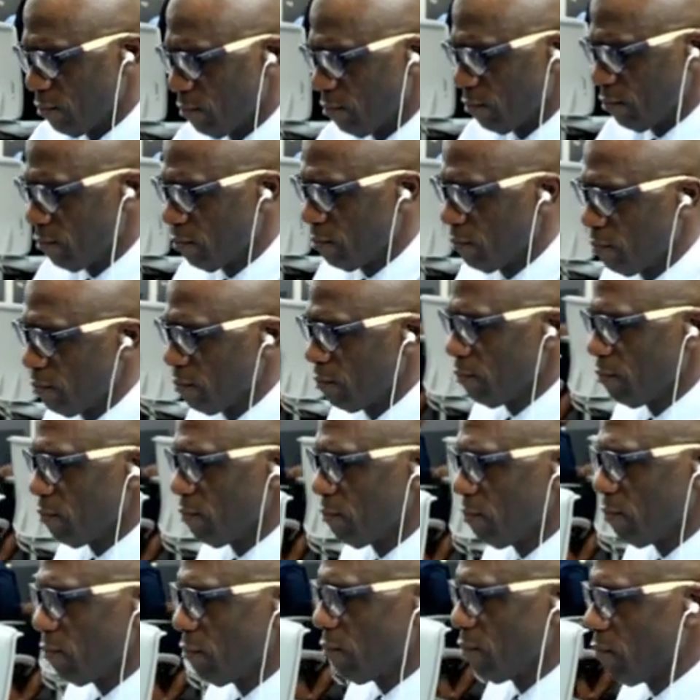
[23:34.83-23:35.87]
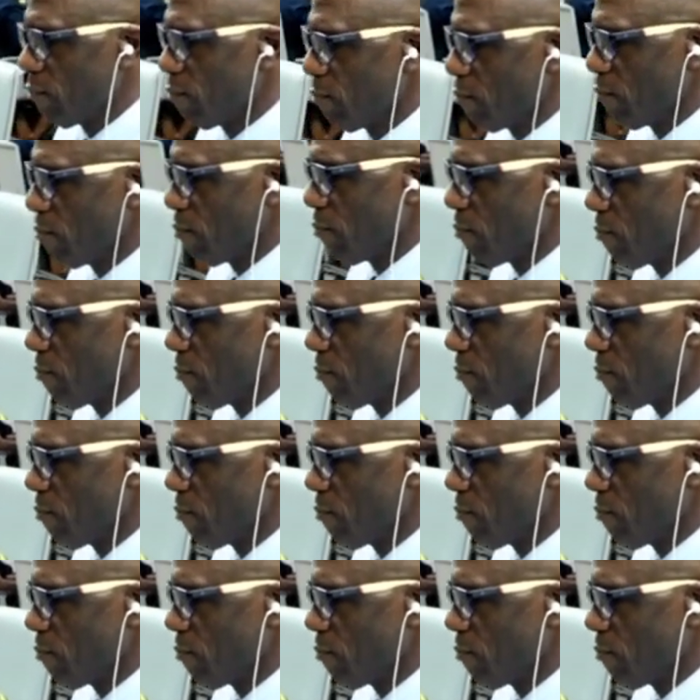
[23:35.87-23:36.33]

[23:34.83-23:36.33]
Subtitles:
As we speak today,